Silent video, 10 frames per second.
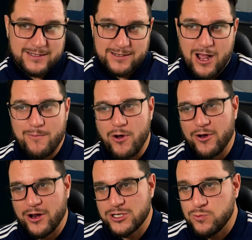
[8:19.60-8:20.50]
Come
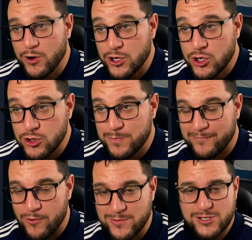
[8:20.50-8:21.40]
on, I just want a good
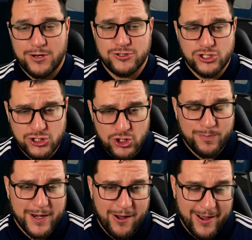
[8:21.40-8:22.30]
performance and no
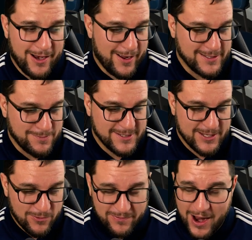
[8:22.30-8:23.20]
stupid highlights. I'm
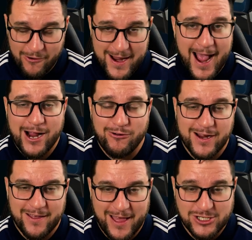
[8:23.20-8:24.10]
still very
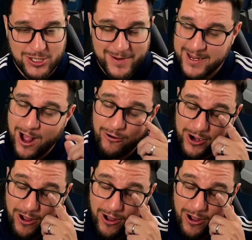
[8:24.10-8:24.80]
angry at that Jimmy Curran